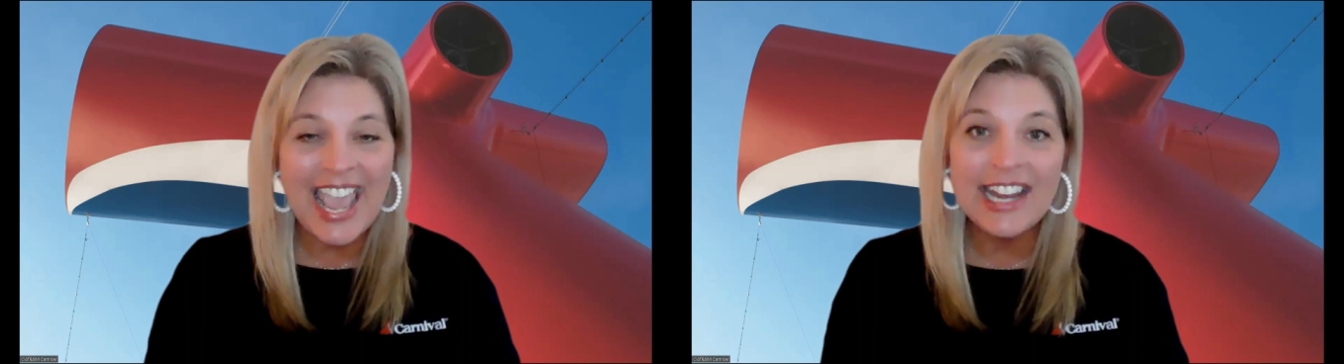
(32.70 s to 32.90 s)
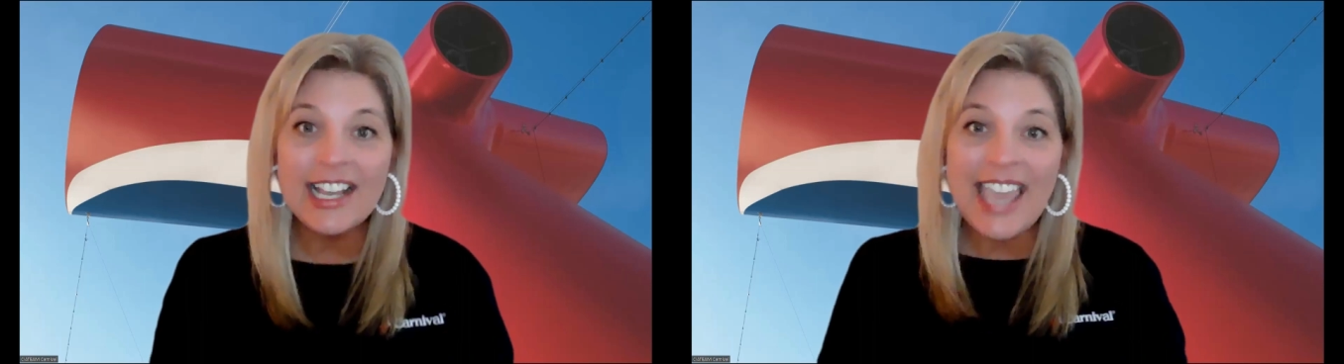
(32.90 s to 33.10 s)

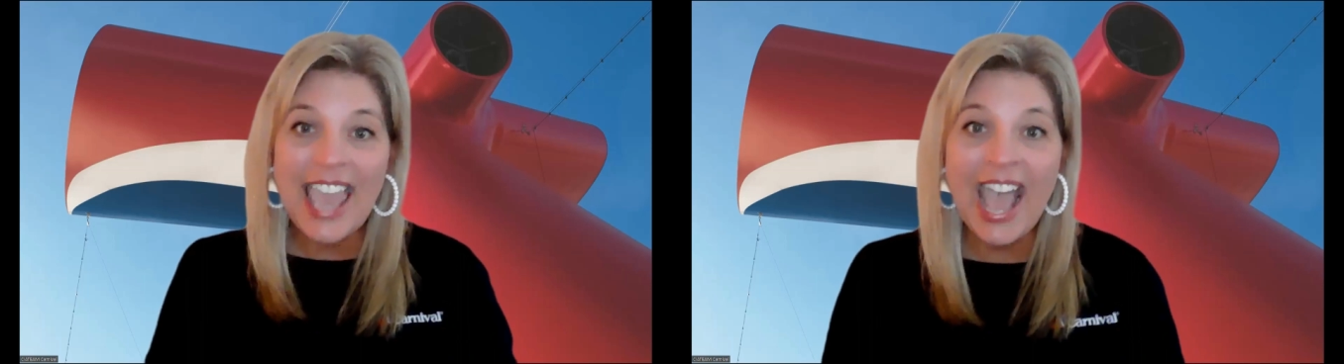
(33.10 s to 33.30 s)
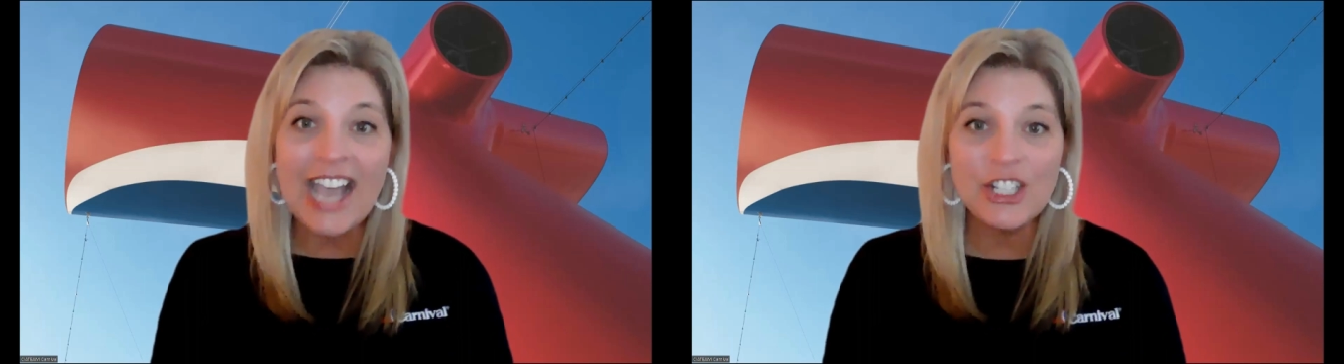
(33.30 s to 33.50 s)
And a
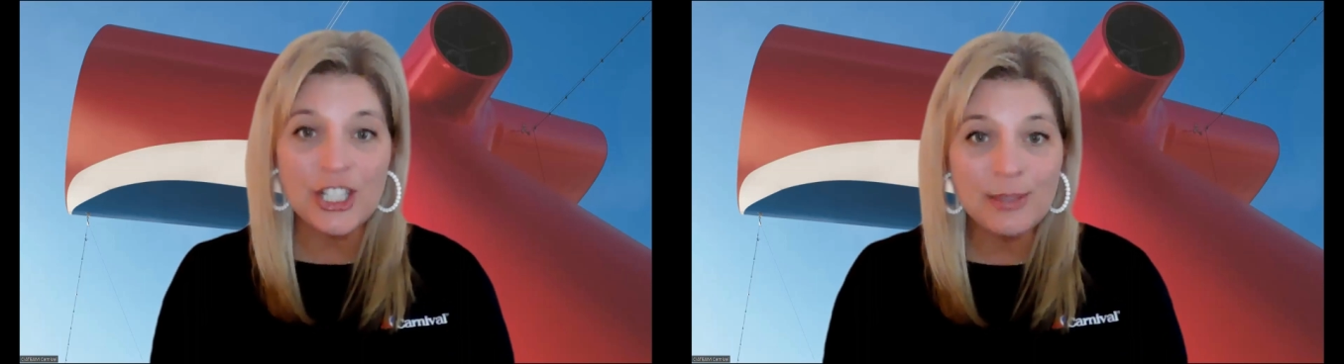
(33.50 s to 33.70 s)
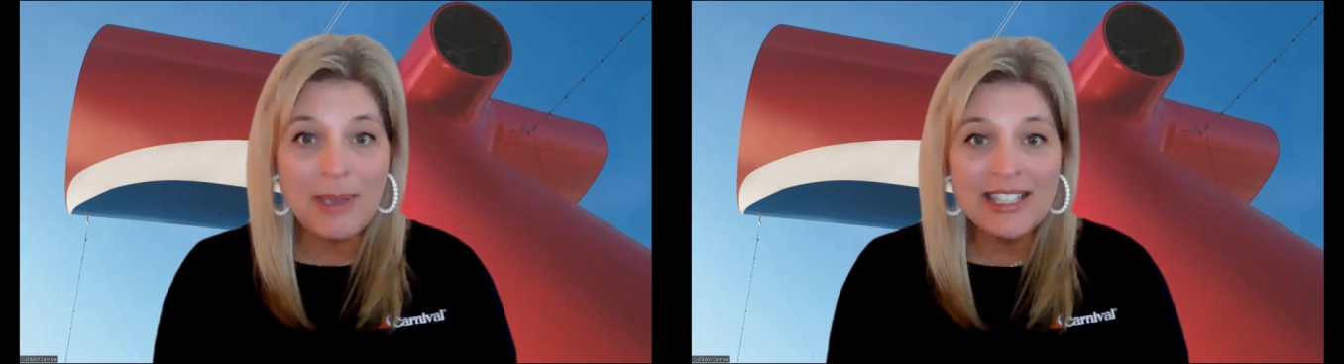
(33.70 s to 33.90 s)
cache
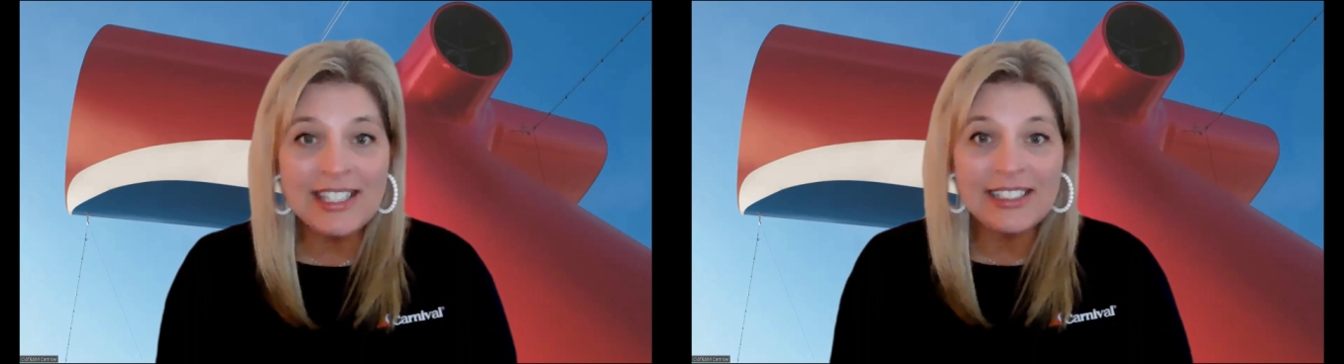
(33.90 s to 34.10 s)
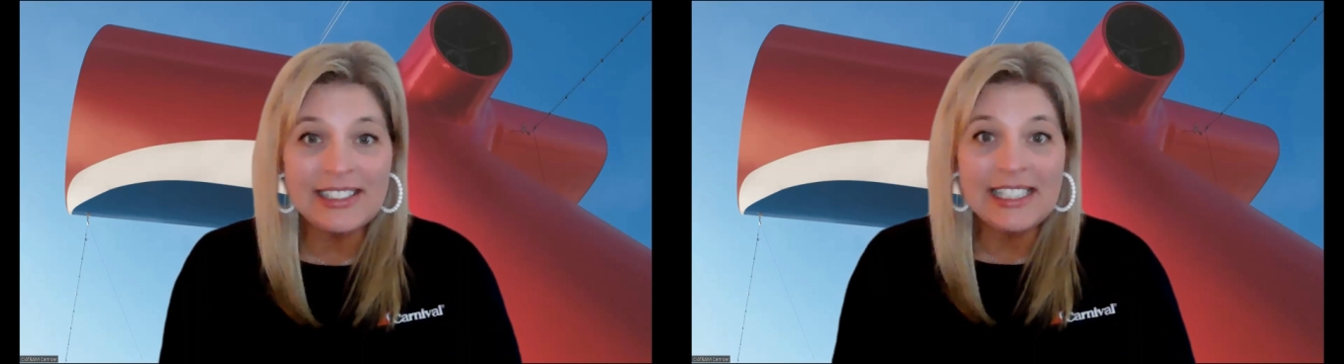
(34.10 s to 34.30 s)
is
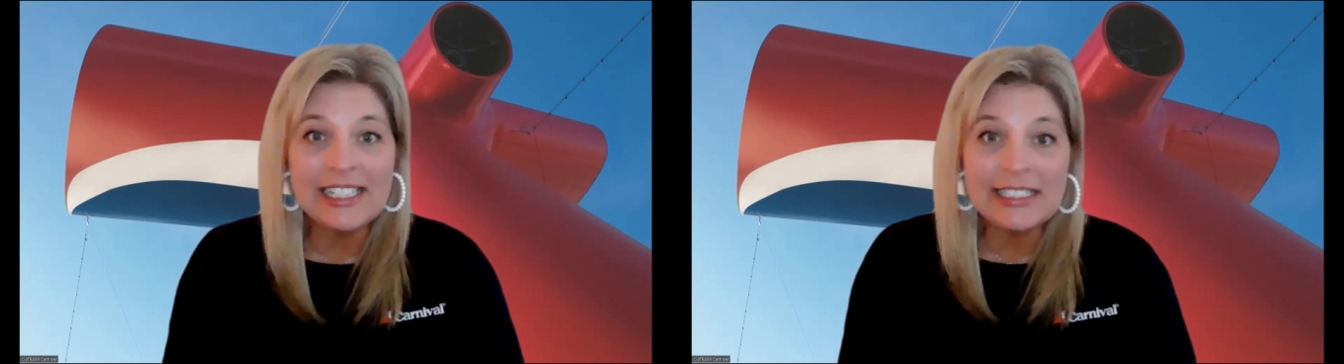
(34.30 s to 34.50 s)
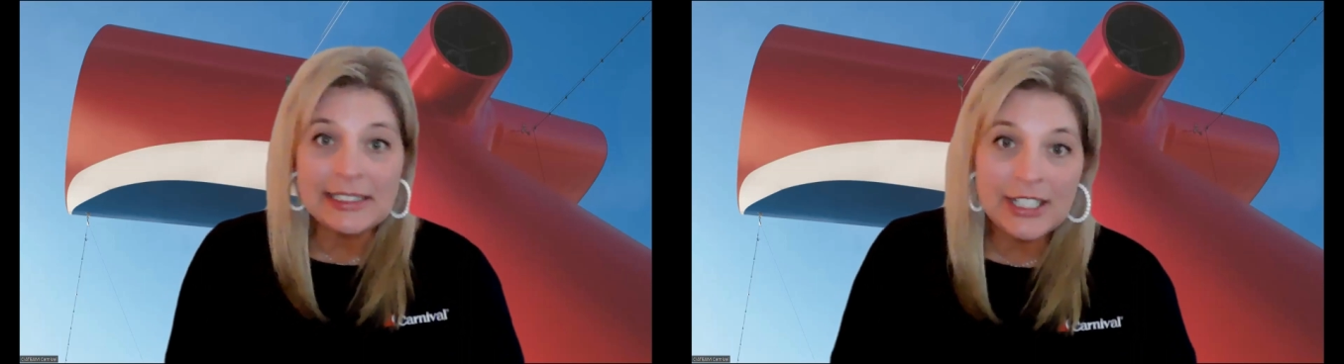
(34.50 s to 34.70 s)
basically a
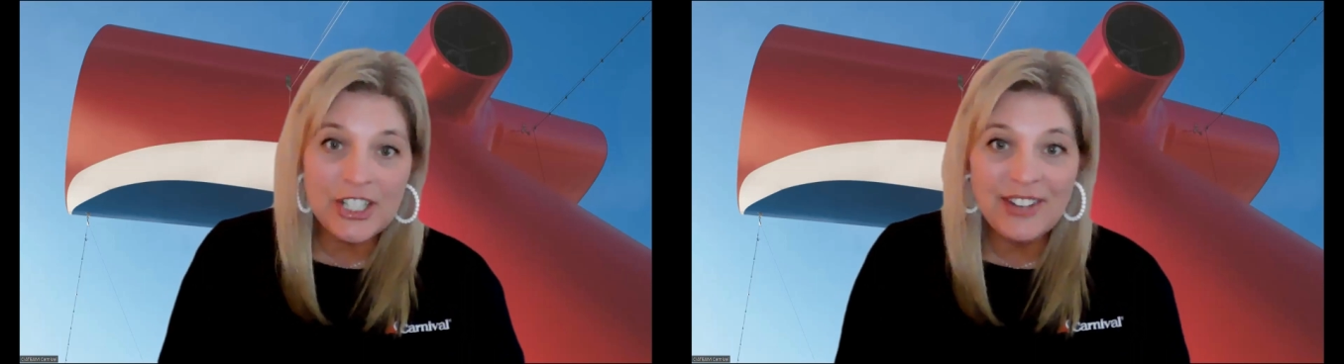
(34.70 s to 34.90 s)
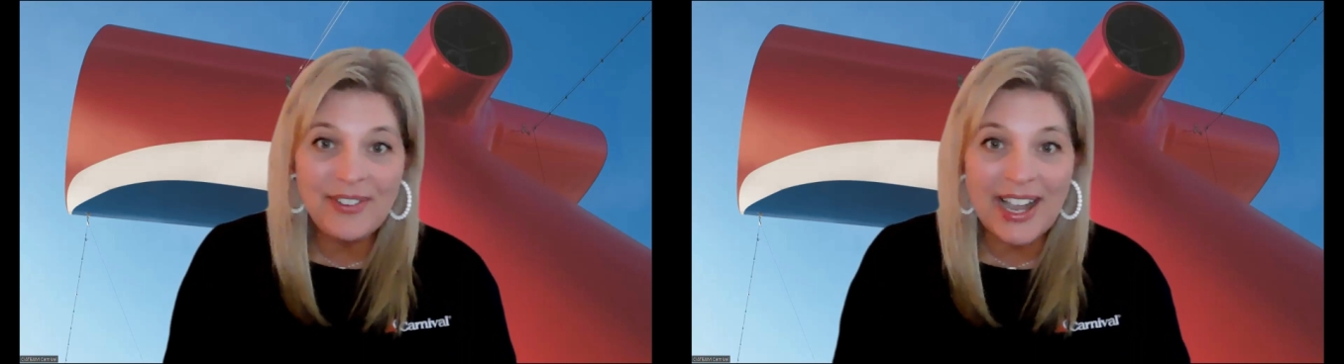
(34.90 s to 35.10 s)

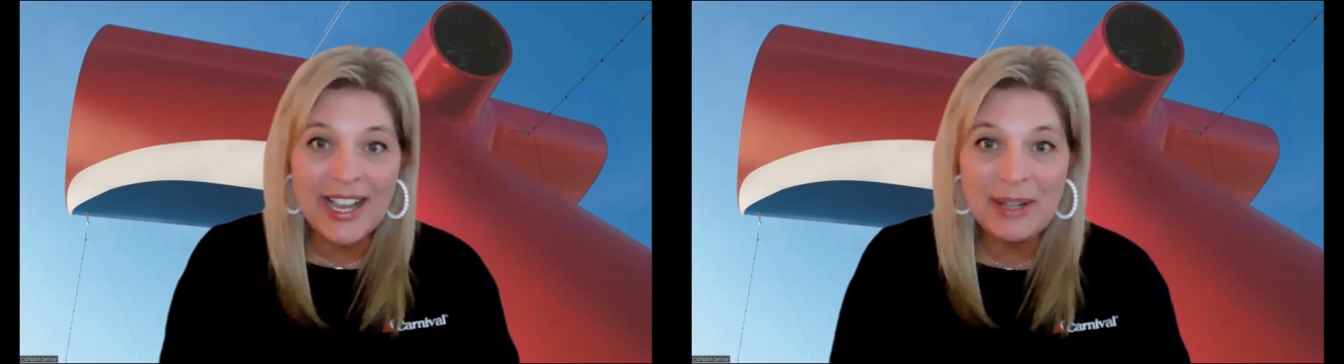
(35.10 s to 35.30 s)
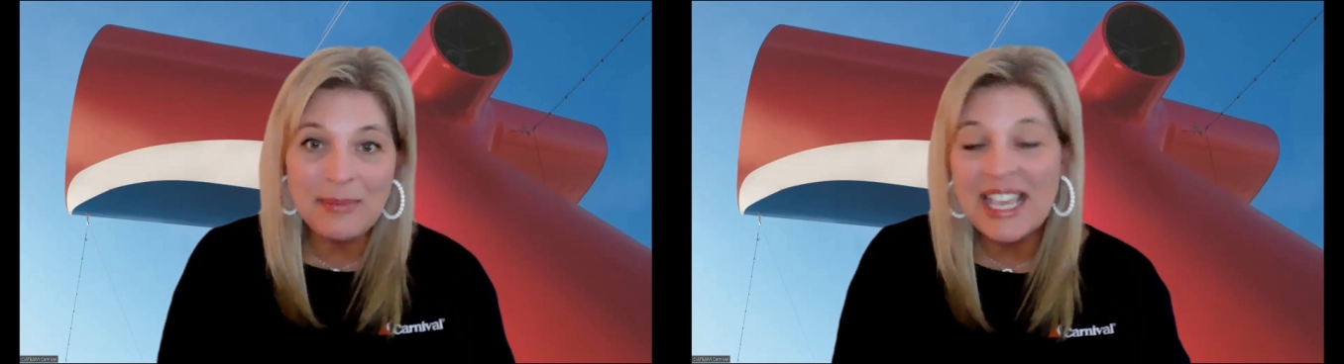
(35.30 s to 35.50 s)
collection of
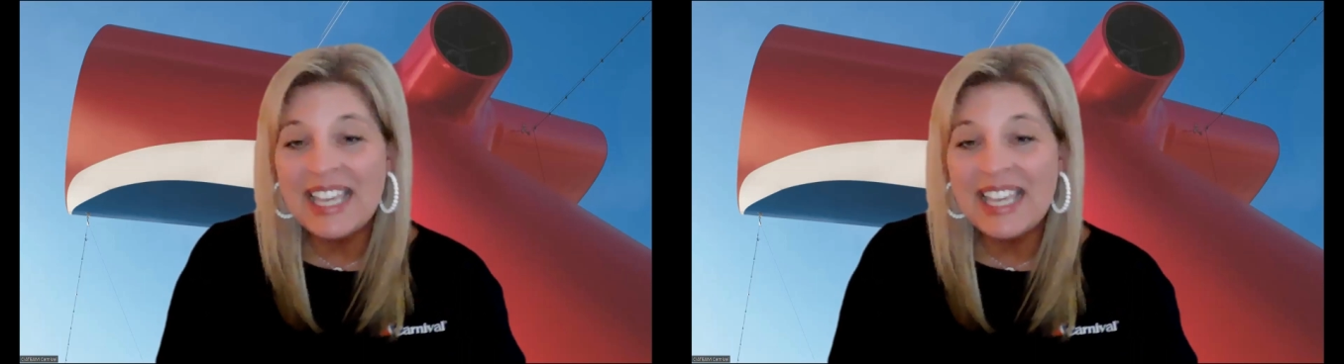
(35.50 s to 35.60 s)
items